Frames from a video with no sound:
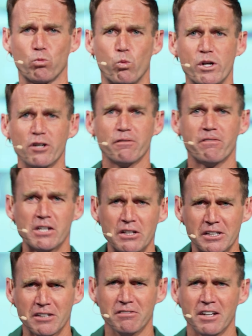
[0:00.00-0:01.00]
weird
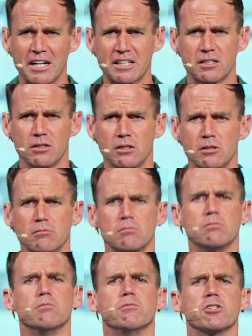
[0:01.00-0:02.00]
feeling of like,
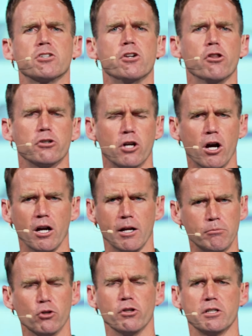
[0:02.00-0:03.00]
there's another guy.
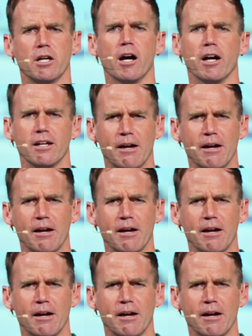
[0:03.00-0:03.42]
I'm the only guy.